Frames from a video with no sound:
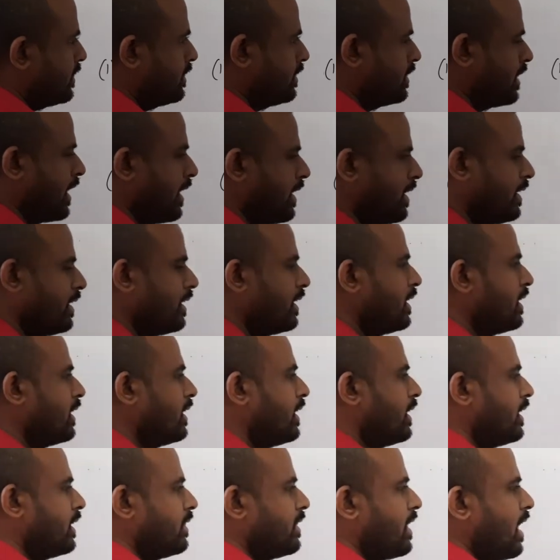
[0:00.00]
Right.
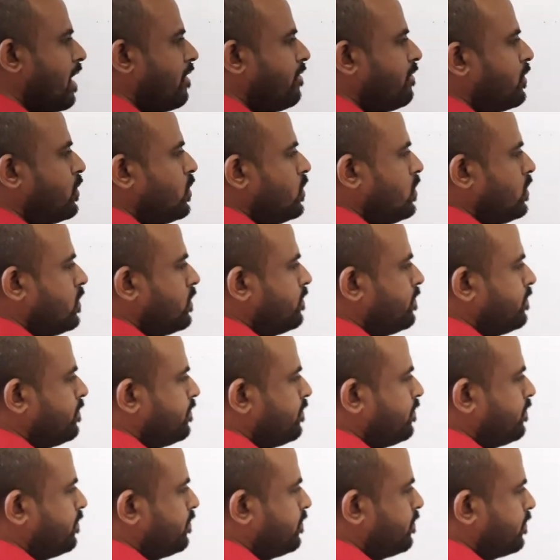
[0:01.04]
Therefore,
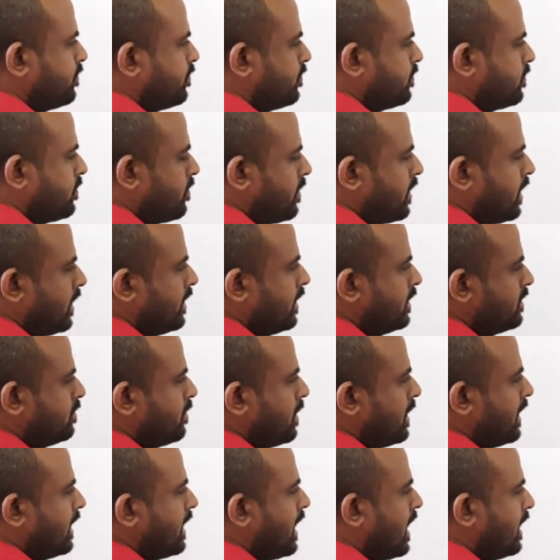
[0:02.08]
this
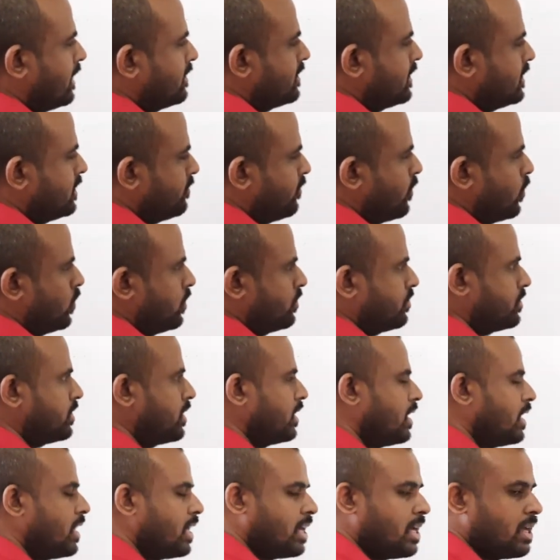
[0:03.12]
particular answer is false.
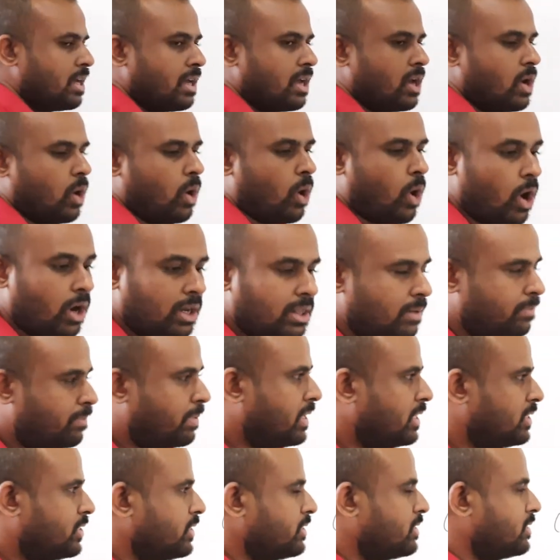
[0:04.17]
All the
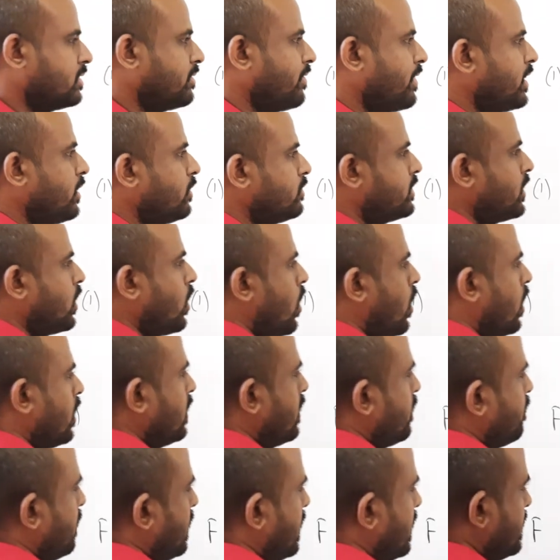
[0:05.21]
purchases. When you say all
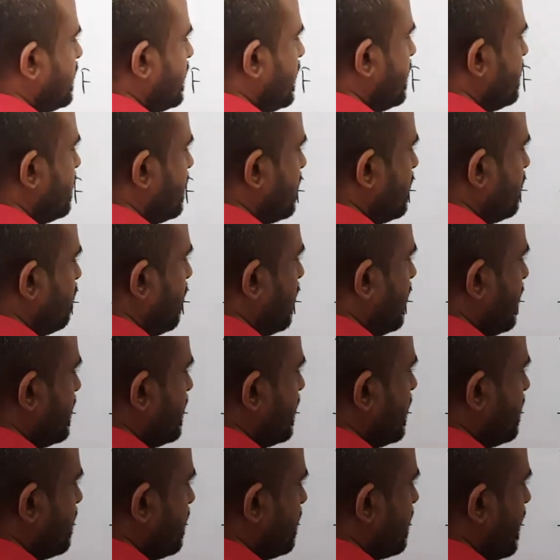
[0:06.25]
the purchases,
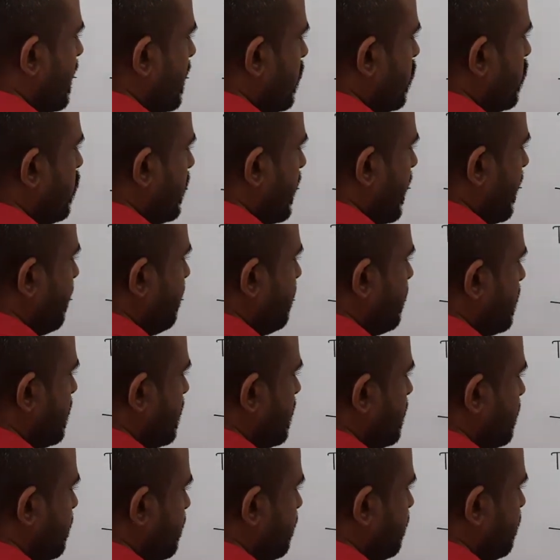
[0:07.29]
purchases are two types.
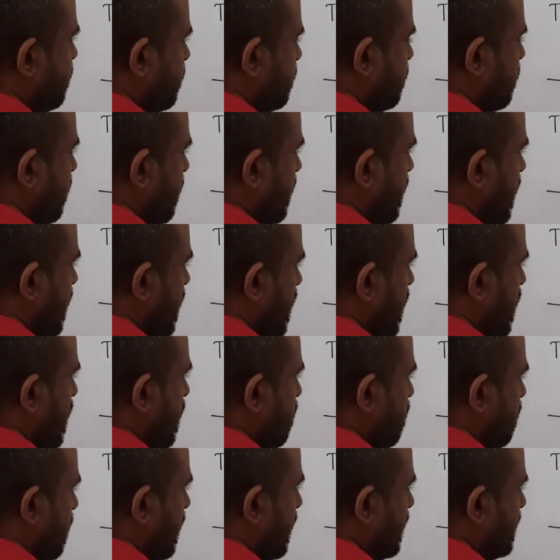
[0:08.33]

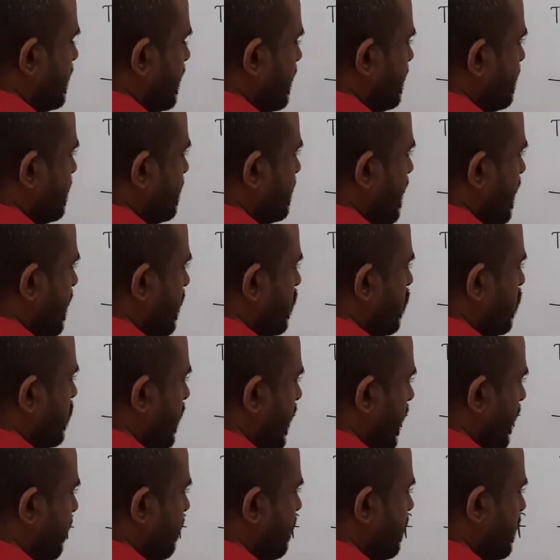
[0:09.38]
Purchases are two
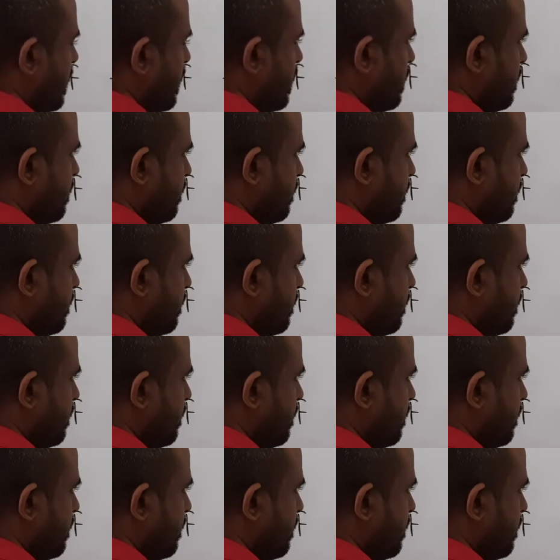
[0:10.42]
types.